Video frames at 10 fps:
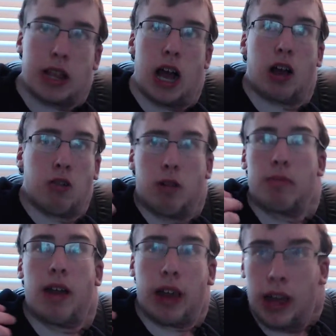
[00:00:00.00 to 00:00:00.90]
not worth
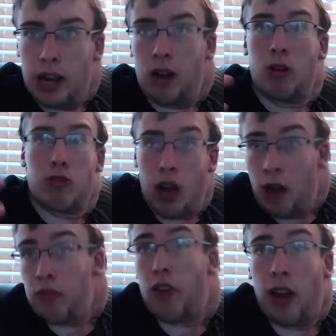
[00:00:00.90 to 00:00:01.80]
making it her
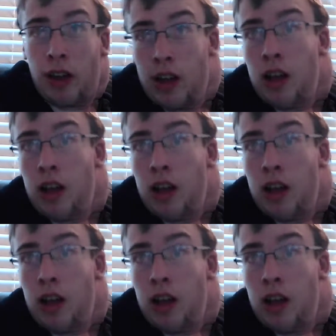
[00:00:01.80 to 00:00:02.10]
job to, like,